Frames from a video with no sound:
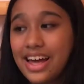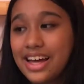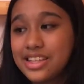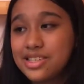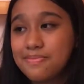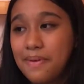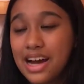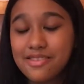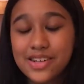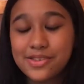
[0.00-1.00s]
It's
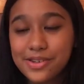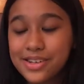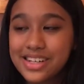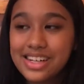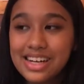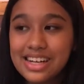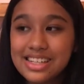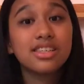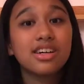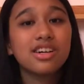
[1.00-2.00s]
by Rick Riordan.
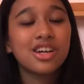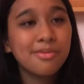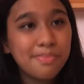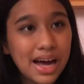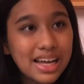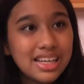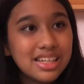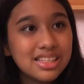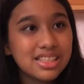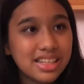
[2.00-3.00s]
It's a
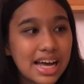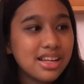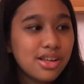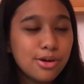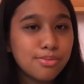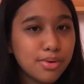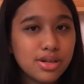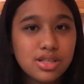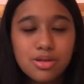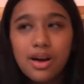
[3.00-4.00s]
companion standalone
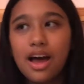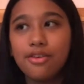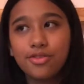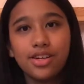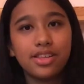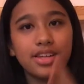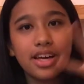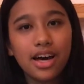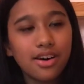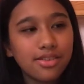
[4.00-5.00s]
book to
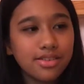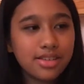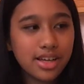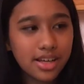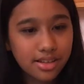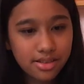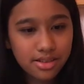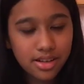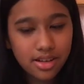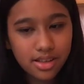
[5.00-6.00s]
everything else in